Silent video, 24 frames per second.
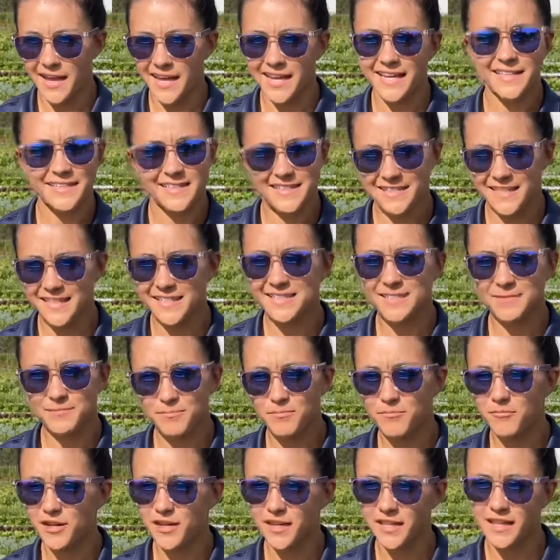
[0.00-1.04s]

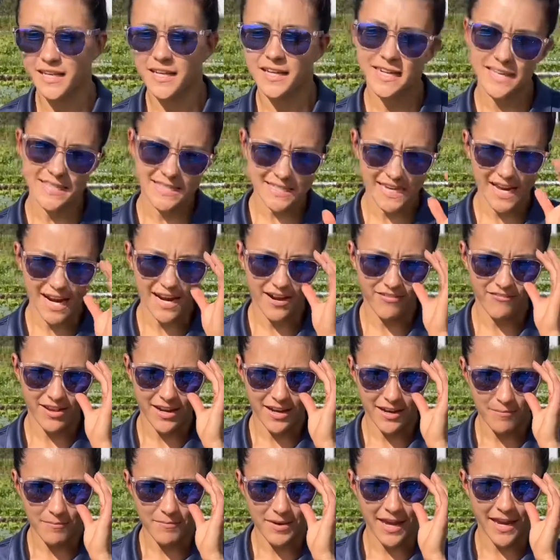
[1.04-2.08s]
It's kind of
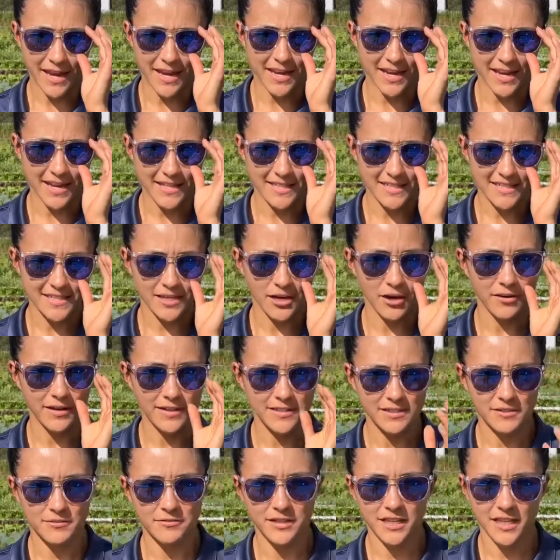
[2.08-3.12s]
independent. So
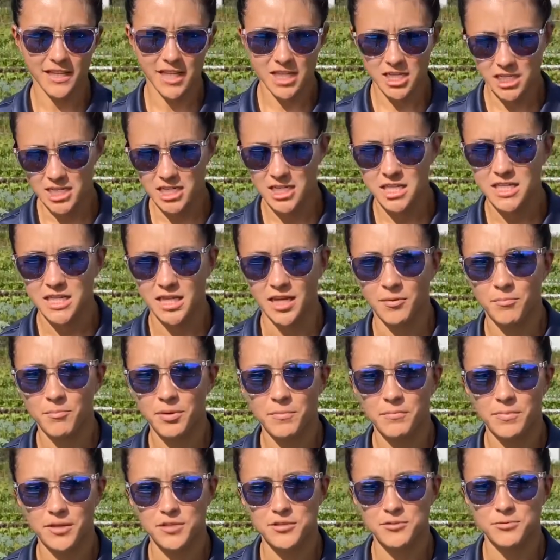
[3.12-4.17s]
it's a relationship
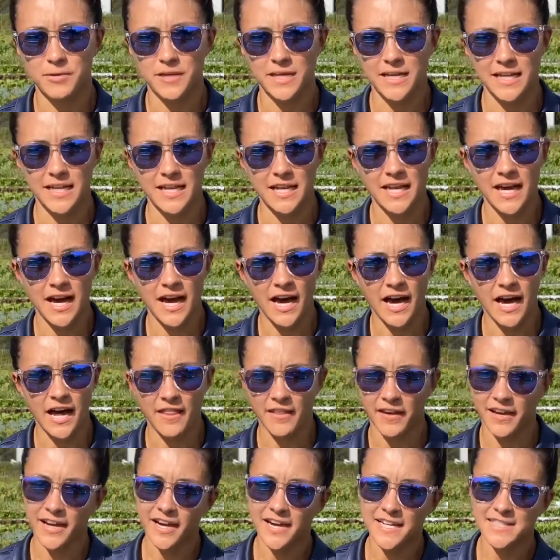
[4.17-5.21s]
between
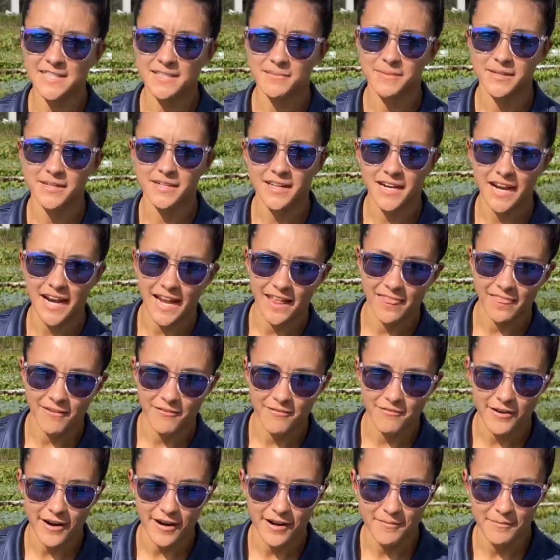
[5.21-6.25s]
the customer and the
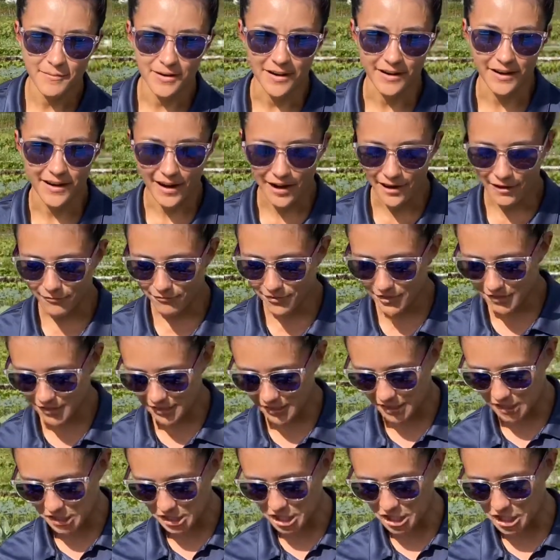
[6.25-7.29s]
farmer. A really
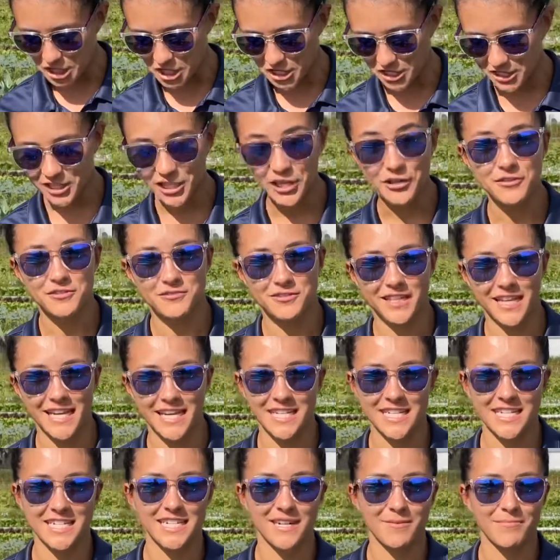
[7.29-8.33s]
good, close
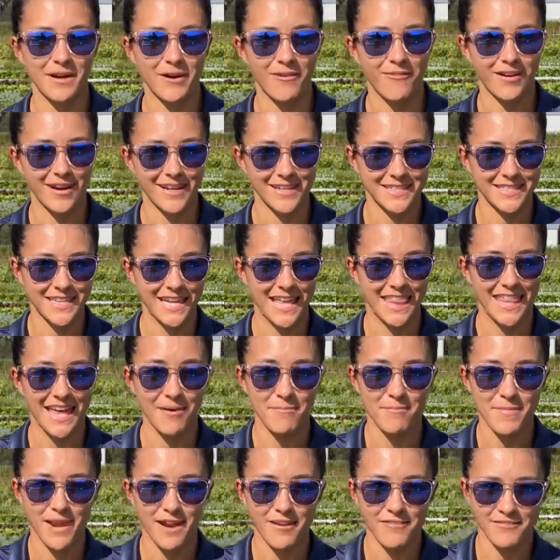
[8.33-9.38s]
relationship, I want to say, that
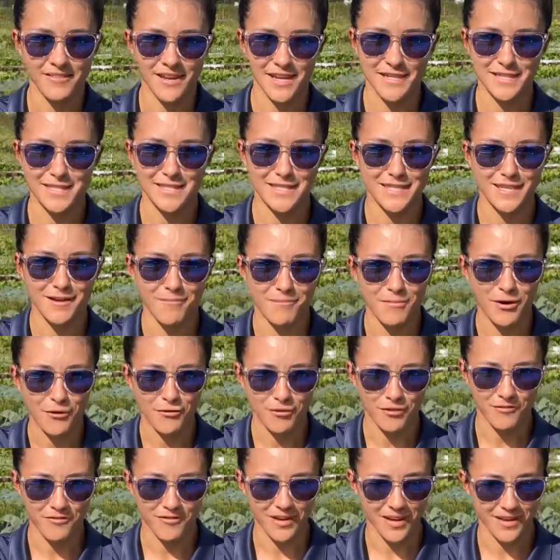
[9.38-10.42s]
benefits the both
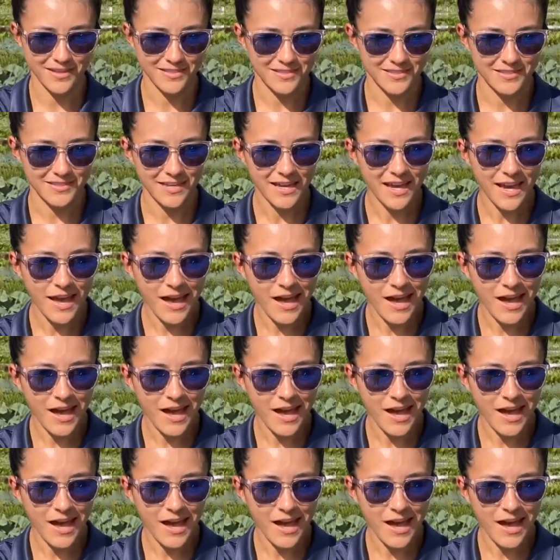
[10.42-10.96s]
of us.